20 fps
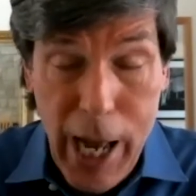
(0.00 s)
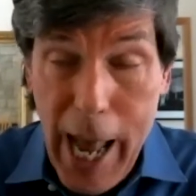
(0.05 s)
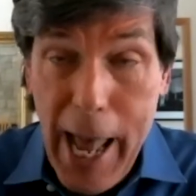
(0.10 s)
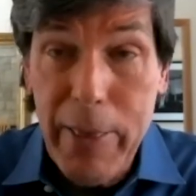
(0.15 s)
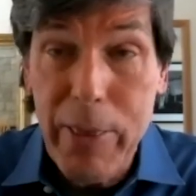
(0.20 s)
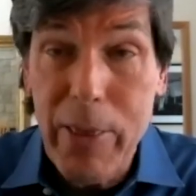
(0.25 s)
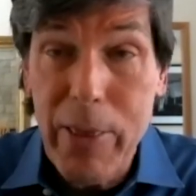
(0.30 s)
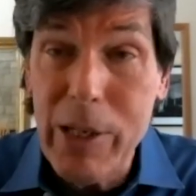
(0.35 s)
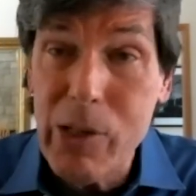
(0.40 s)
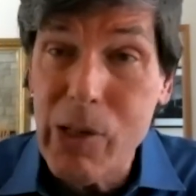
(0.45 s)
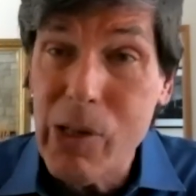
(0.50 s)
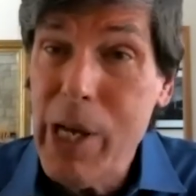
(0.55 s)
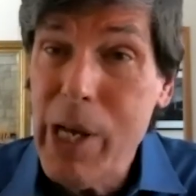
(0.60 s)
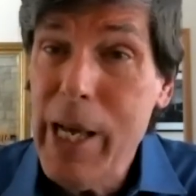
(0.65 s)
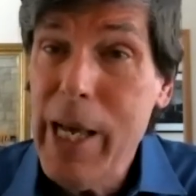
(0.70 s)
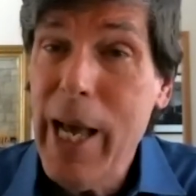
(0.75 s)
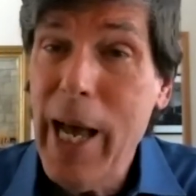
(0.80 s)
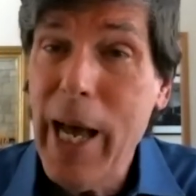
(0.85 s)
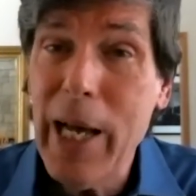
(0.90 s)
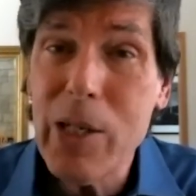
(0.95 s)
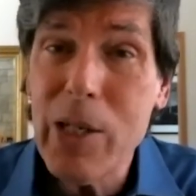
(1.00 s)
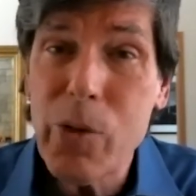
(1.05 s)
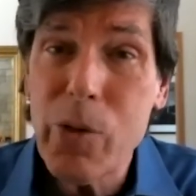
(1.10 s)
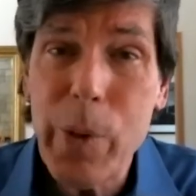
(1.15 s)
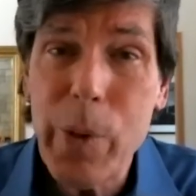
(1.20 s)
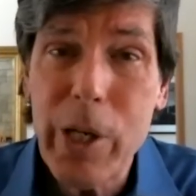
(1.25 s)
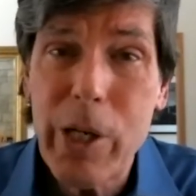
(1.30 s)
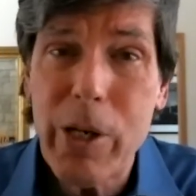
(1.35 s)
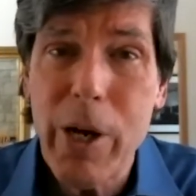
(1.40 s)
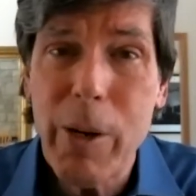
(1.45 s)
And this has
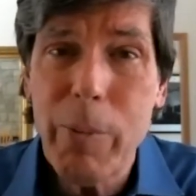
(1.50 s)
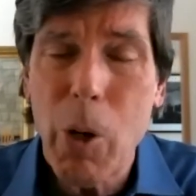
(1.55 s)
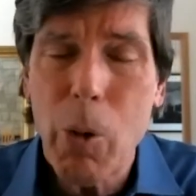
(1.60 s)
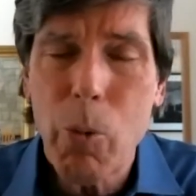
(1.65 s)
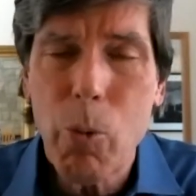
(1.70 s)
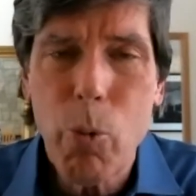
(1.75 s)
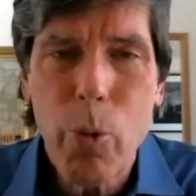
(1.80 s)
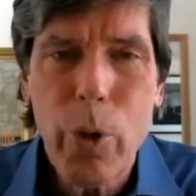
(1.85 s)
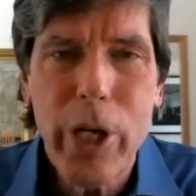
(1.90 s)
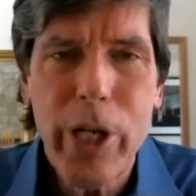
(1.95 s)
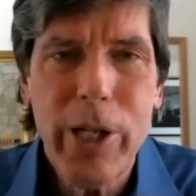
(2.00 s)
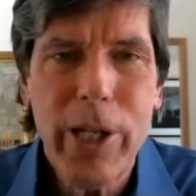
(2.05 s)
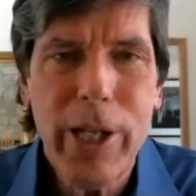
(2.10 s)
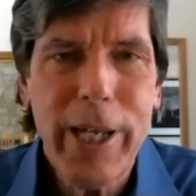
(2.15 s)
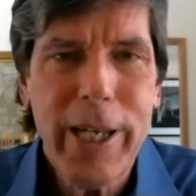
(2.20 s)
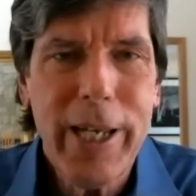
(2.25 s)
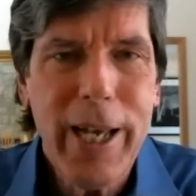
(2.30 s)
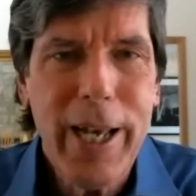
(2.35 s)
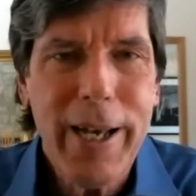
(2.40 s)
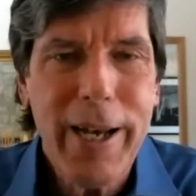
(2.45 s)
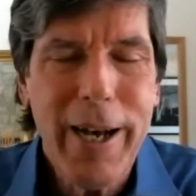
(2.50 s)
become a really